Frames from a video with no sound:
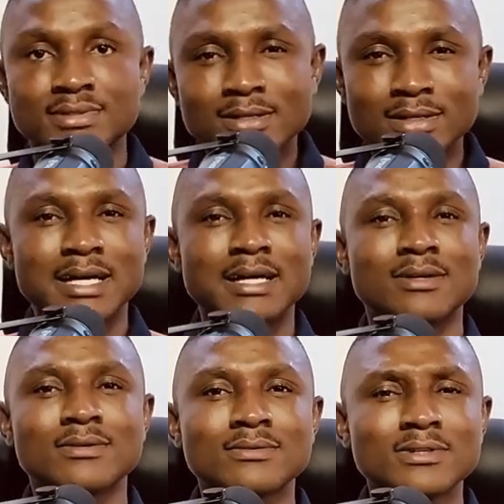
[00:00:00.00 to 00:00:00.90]
You're
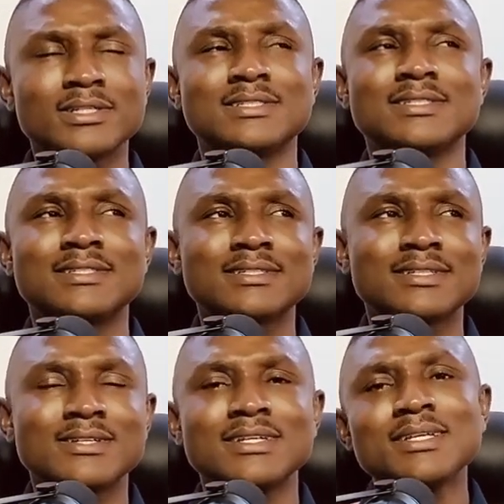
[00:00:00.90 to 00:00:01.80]
like, what is this?
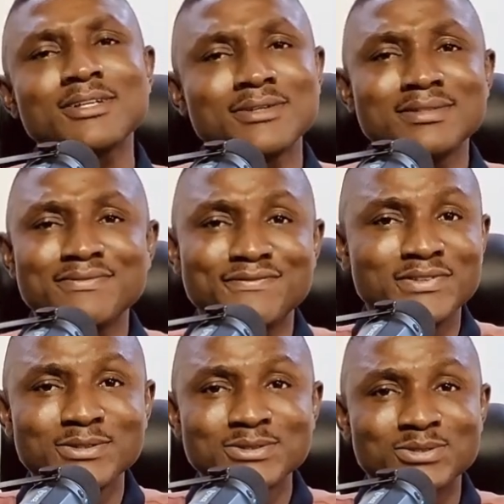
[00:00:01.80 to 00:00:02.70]
It
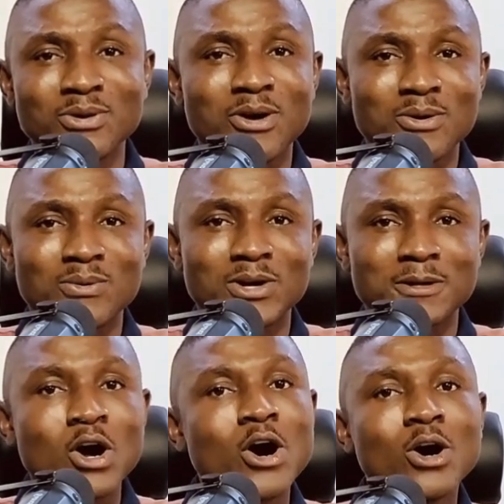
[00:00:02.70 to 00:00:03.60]
feels so awkward.
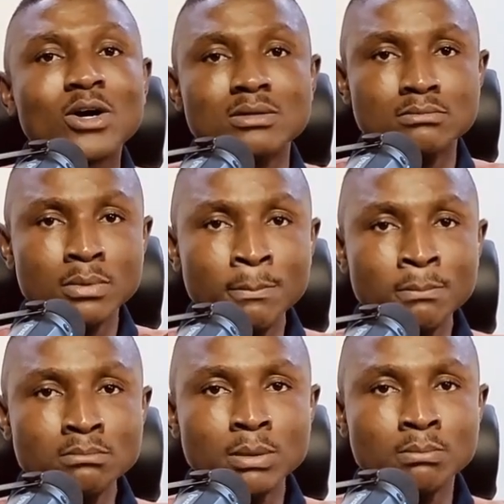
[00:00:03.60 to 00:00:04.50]
All in
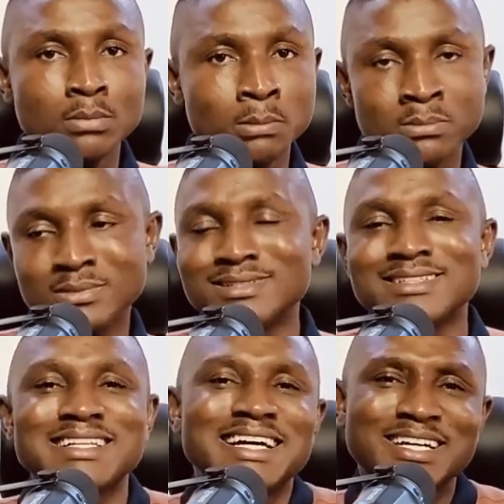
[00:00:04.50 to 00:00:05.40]
boom, boom, boom.
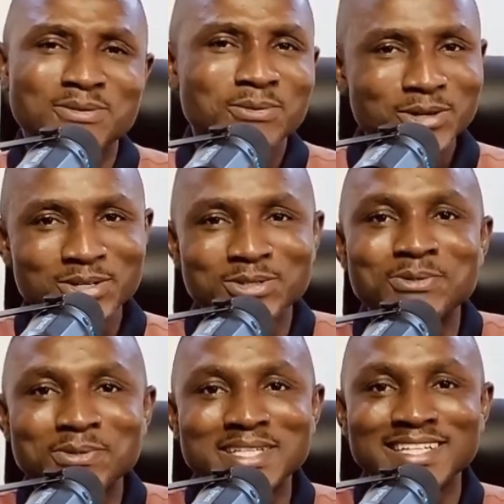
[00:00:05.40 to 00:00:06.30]
Like, what are you
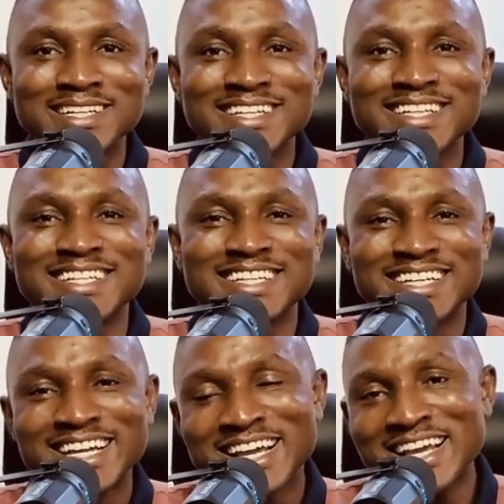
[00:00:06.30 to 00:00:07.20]
doing?
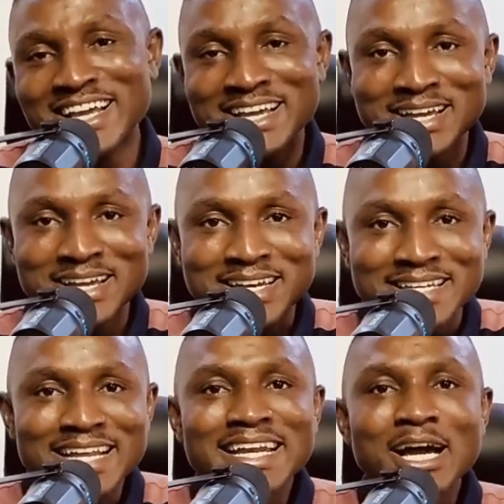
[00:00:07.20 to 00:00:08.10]

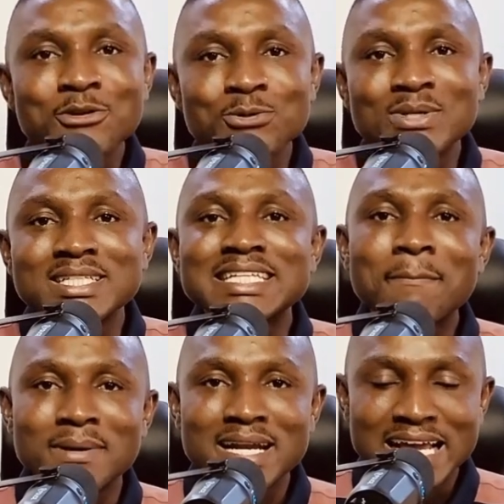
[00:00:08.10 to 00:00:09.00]
Neither do guitar
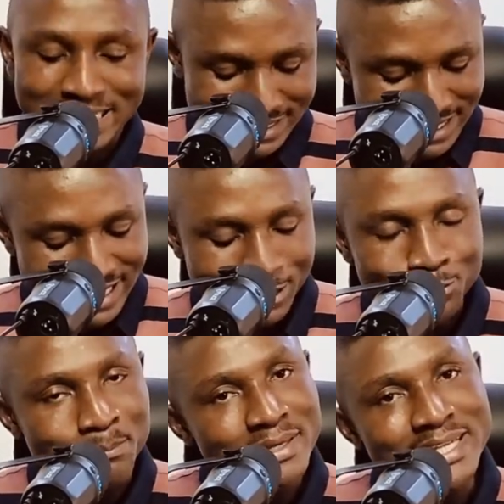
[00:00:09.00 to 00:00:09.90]
players learn how
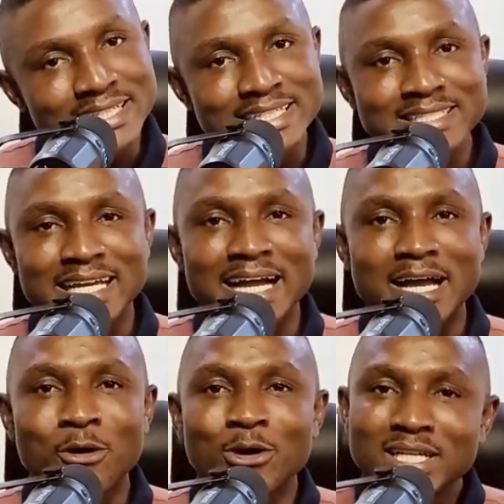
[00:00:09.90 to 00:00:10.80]
to play the
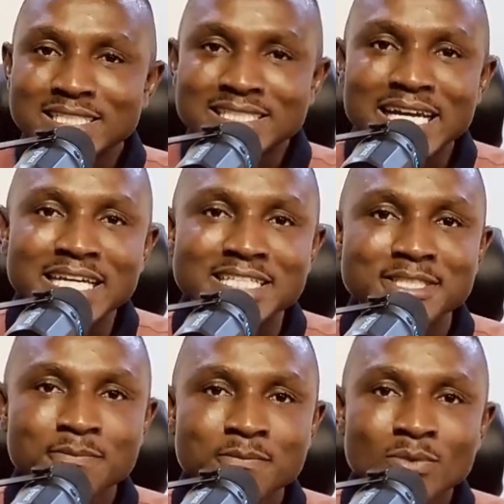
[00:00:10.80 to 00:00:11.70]
guitar on the stage.
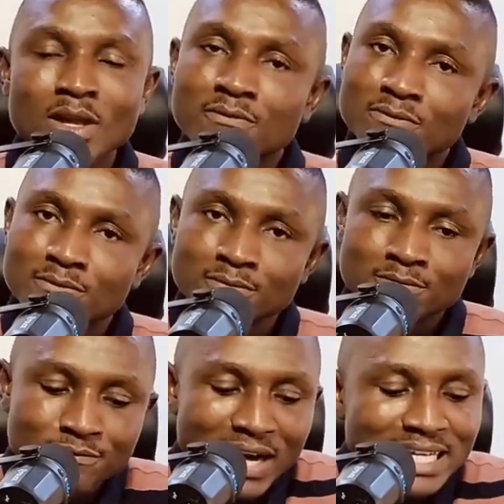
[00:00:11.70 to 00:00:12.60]

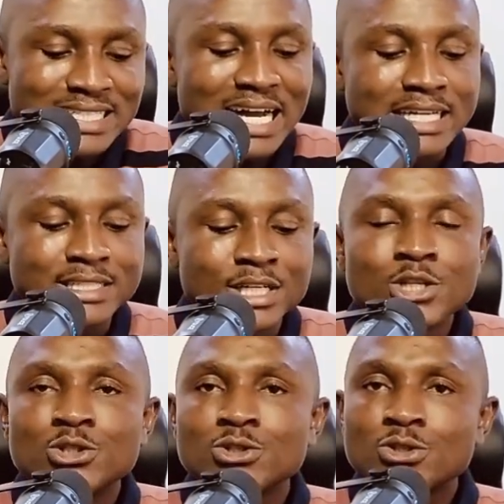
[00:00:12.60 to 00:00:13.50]
Fighters
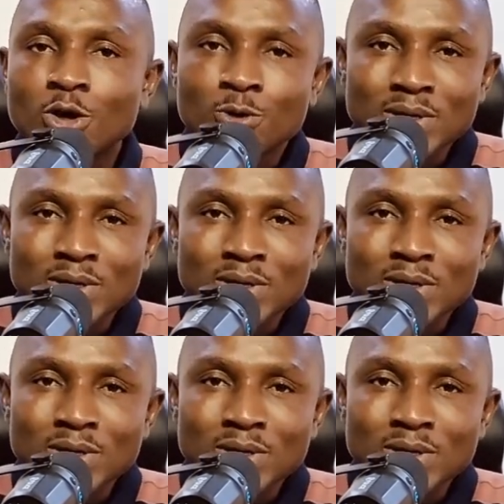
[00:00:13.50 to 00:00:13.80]
or